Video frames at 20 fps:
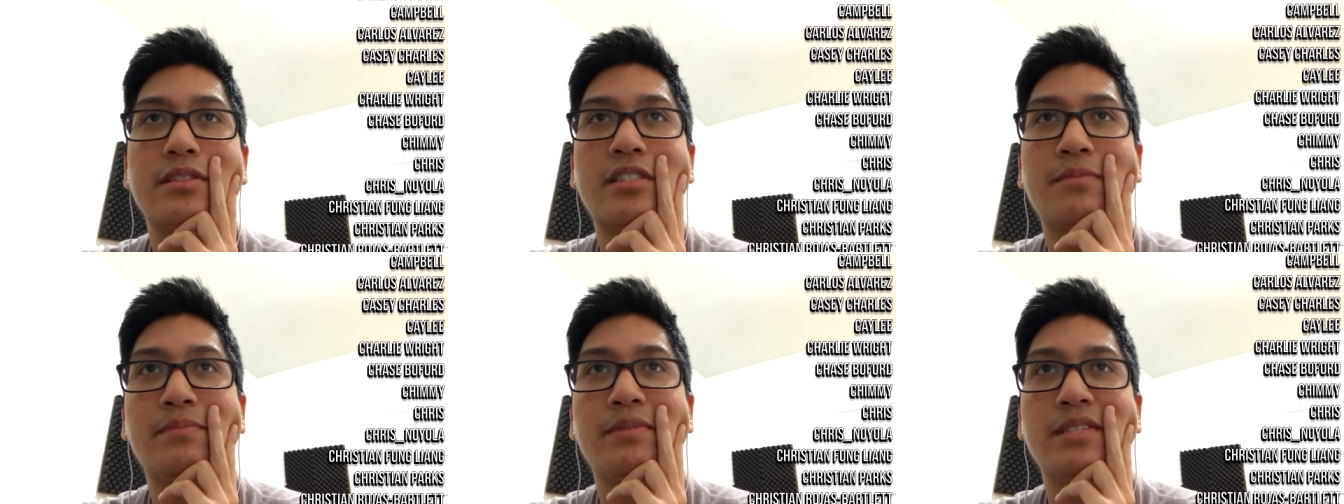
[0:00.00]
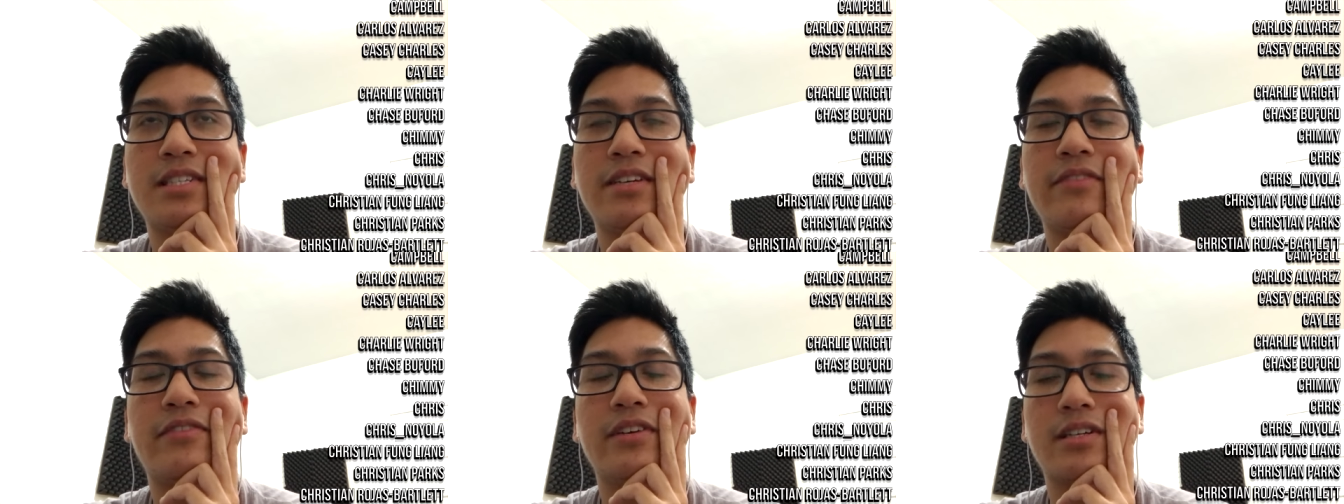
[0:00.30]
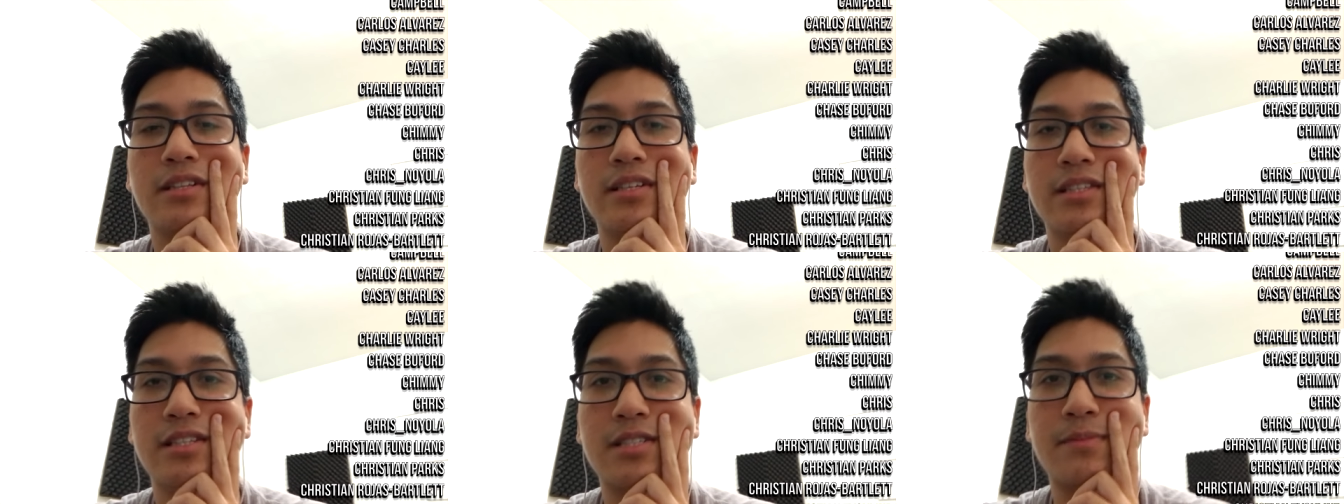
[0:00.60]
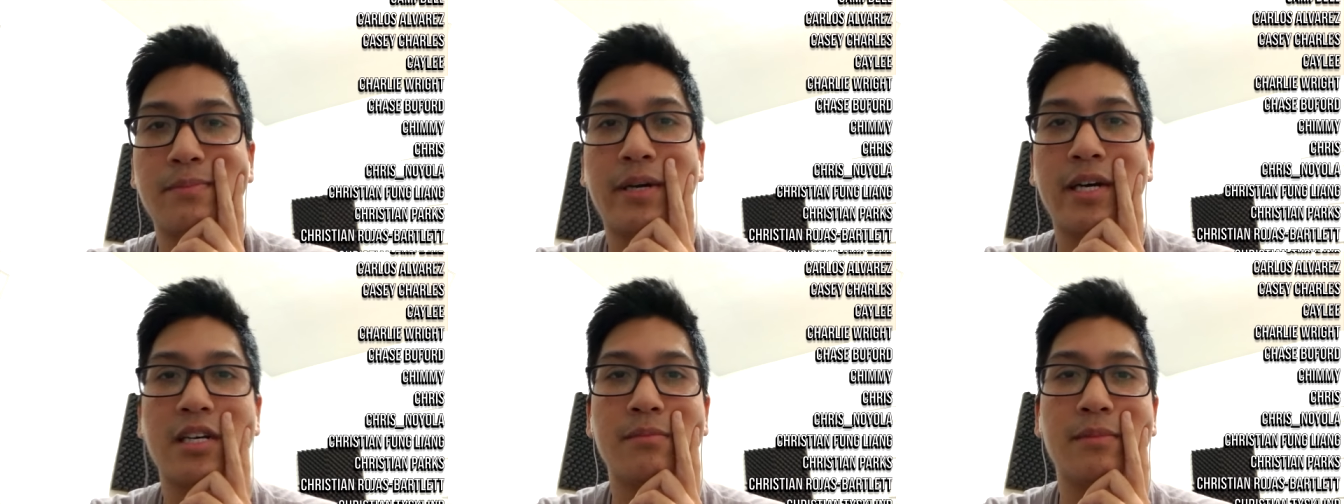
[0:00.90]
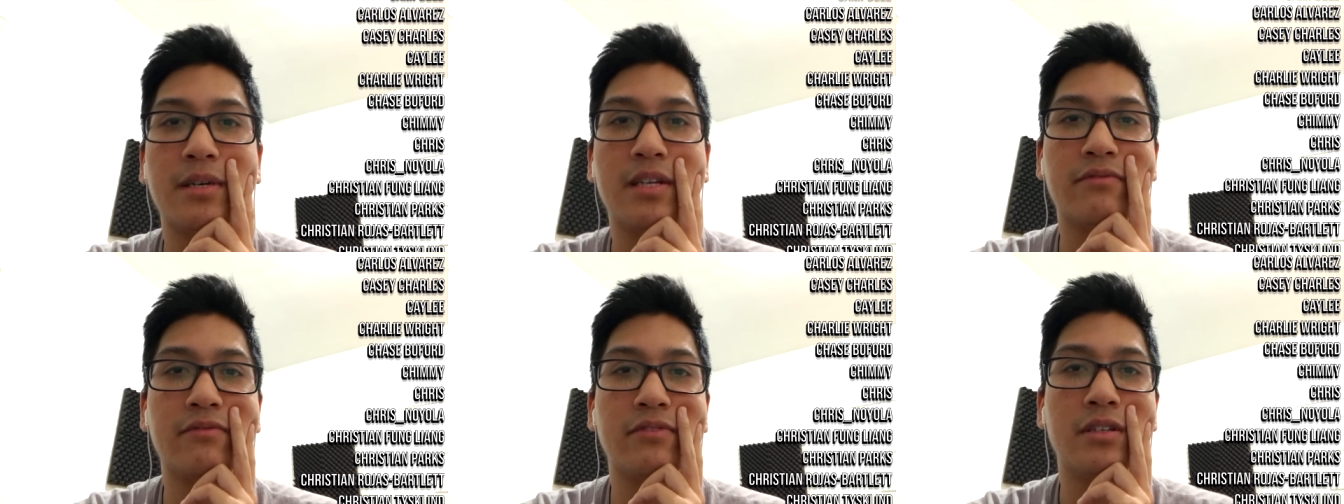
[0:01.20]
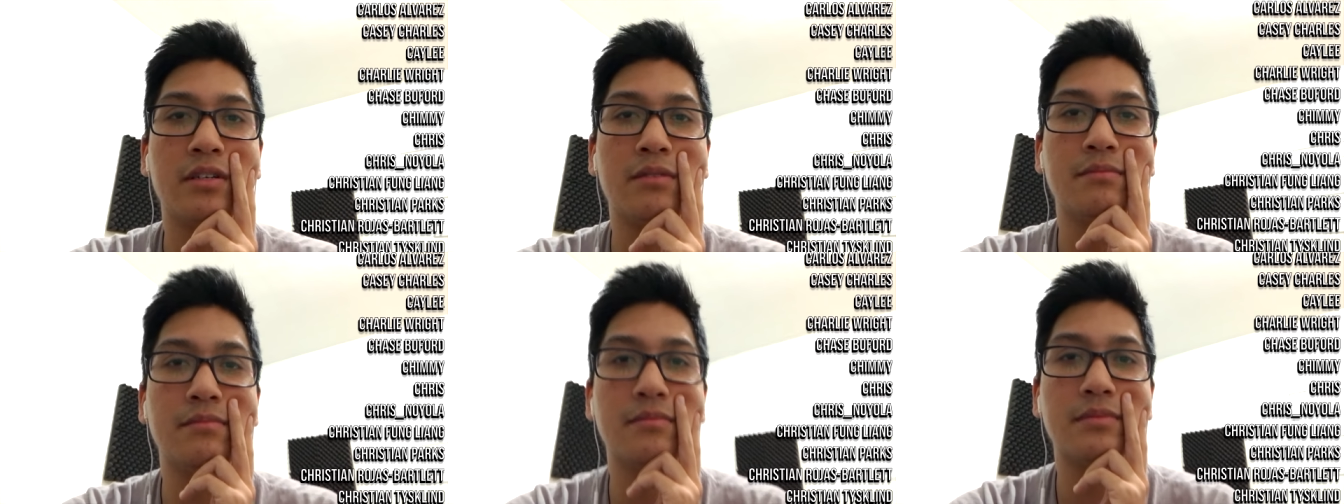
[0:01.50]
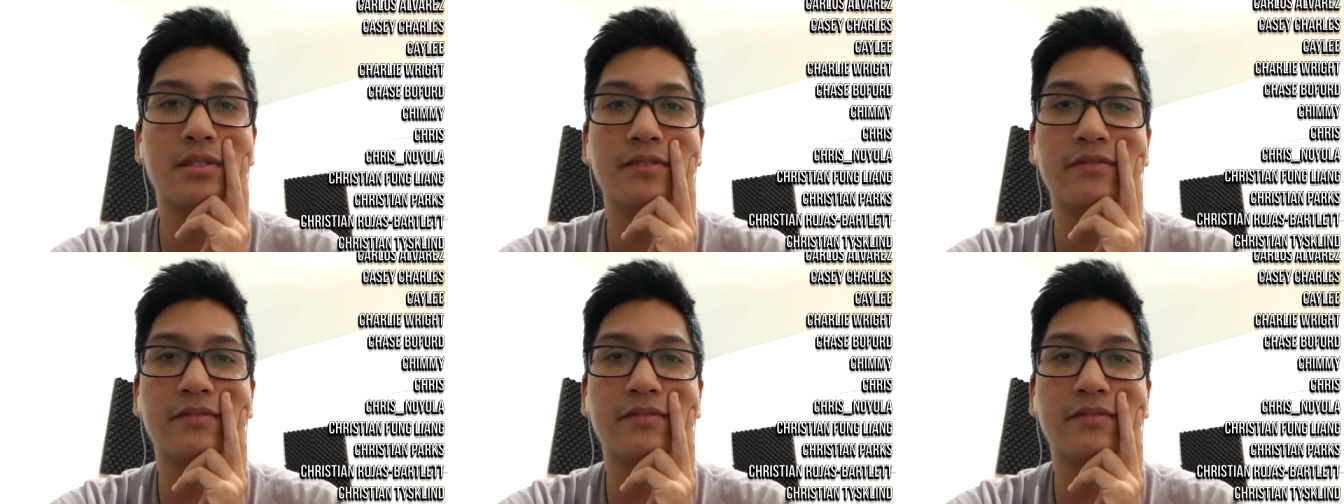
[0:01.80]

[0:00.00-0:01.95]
specifically the Spider Man films,